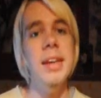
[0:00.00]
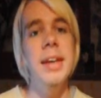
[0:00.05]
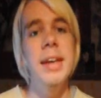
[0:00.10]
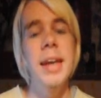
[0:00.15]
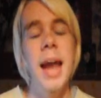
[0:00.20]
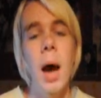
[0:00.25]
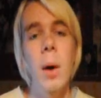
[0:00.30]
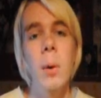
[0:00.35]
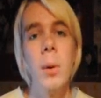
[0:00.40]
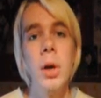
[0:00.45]

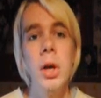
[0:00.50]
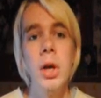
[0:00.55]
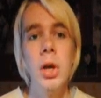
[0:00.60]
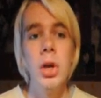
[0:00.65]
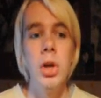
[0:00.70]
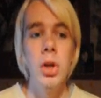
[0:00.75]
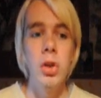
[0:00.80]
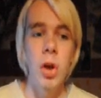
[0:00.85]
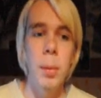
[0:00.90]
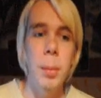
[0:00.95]
Now,
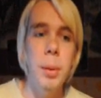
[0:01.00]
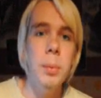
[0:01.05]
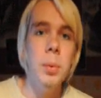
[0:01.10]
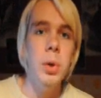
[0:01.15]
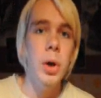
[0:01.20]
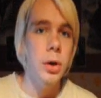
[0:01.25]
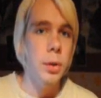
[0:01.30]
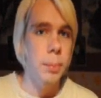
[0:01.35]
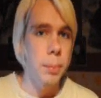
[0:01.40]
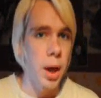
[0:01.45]
Tommy will
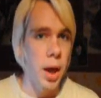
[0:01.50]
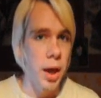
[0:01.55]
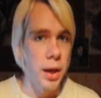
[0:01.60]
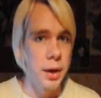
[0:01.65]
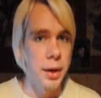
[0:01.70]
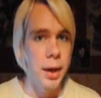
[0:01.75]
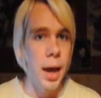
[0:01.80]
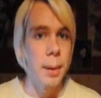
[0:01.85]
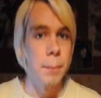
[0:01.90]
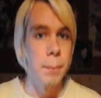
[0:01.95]
go to
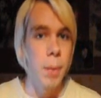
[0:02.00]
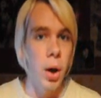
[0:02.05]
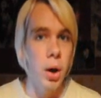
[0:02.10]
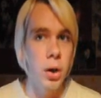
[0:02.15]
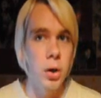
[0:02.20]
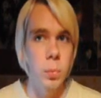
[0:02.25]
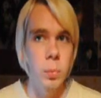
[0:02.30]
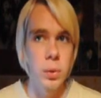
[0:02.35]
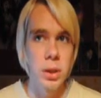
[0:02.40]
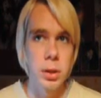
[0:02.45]
Merton, and
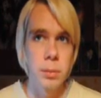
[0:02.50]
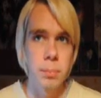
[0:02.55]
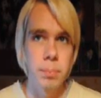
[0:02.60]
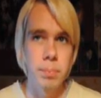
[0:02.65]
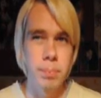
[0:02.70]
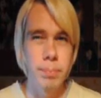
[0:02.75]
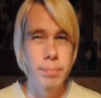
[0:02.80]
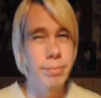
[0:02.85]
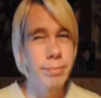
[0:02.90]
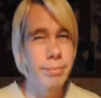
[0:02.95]
Merton will
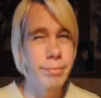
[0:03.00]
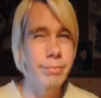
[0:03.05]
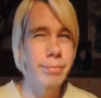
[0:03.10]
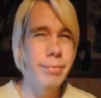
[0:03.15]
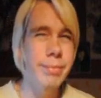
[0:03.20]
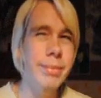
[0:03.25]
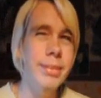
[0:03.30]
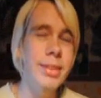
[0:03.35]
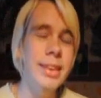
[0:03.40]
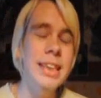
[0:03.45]

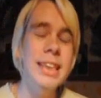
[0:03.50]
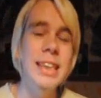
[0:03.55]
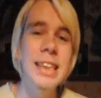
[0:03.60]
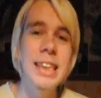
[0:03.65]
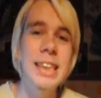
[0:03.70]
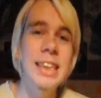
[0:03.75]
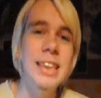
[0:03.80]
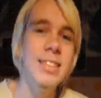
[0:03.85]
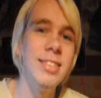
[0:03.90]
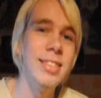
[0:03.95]

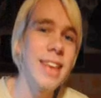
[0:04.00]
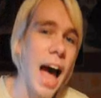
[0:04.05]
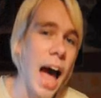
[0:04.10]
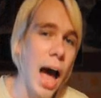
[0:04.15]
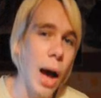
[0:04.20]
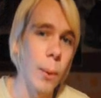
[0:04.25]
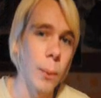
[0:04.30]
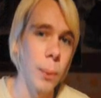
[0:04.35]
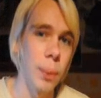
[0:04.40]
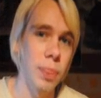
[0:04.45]
ease
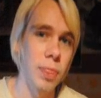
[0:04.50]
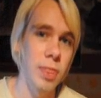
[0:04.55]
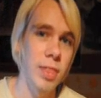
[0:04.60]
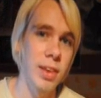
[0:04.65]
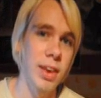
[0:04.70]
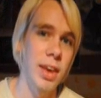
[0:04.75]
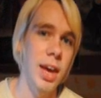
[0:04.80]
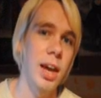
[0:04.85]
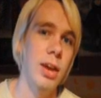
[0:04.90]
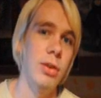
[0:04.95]
down the
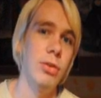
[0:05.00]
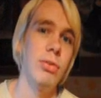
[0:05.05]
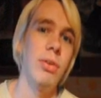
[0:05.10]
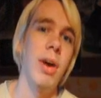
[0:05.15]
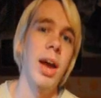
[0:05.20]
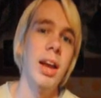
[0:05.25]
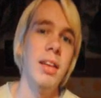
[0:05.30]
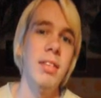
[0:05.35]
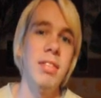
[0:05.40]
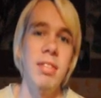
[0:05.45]
gay
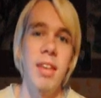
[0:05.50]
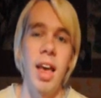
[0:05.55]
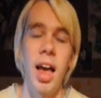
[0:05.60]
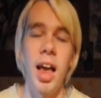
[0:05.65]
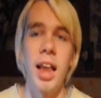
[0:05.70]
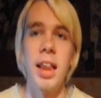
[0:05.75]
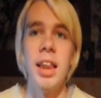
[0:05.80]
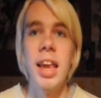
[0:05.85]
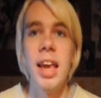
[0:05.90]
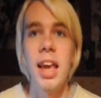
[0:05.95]
traits,
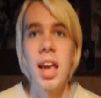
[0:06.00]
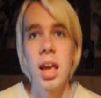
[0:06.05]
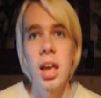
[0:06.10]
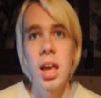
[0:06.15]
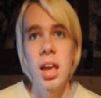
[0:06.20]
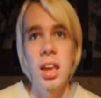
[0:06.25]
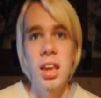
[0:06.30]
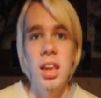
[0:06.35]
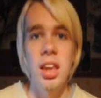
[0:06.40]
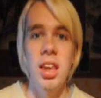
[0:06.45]
and
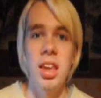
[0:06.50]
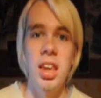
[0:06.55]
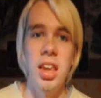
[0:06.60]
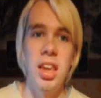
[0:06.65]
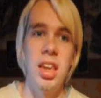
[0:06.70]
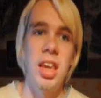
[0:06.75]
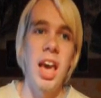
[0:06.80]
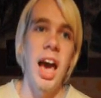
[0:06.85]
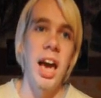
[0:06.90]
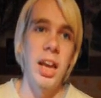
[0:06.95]

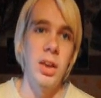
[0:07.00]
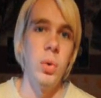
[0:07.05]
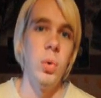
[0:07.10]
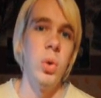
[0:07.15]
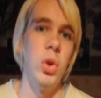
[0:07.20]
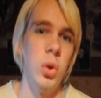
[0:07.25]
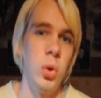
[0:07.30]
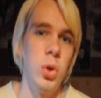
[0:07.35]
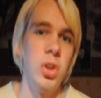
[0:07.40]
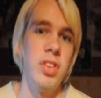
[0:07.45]
yeah,
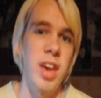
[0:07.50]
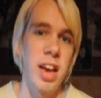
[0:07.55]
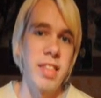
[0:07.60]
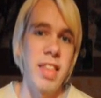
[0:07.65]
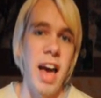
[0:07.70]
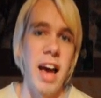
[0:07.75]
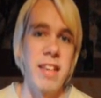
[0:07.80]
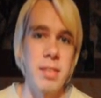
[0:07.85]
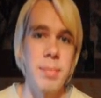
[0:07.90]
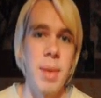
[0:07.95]
you can take
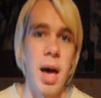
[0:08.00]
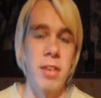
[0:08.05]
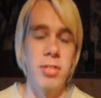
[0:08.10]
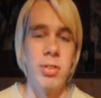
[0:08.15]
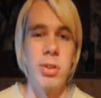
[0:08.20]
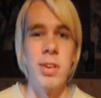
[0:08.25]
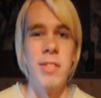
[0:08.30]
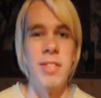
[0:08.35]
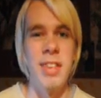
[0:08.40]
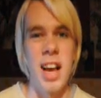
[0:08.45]
that as a
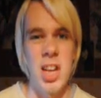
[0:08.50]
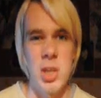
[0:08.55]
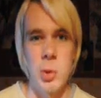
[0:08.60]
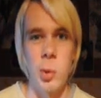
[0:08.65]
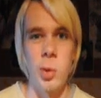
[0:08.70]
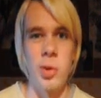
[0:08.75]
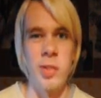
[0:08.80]
metaphor of sexual